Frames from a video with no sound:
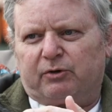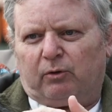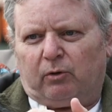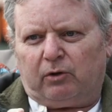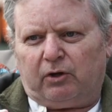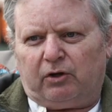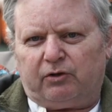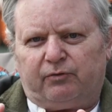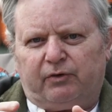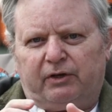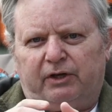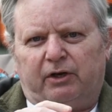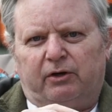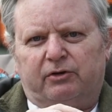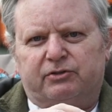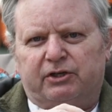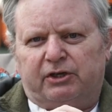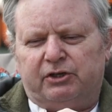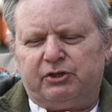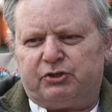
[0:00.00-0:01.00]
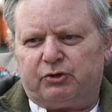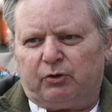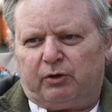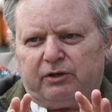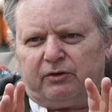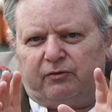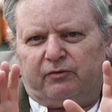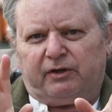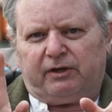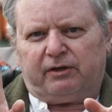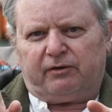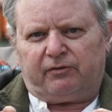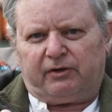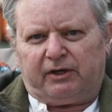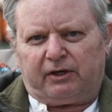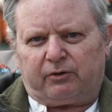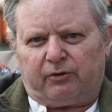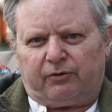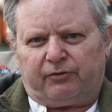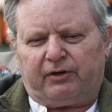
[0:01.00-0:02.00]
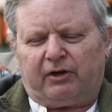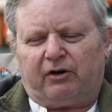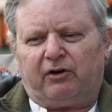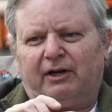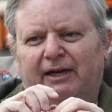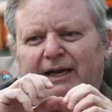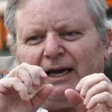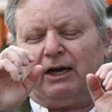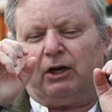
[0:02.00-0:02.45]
all those videos, enjoyed the vehicle thoroughly,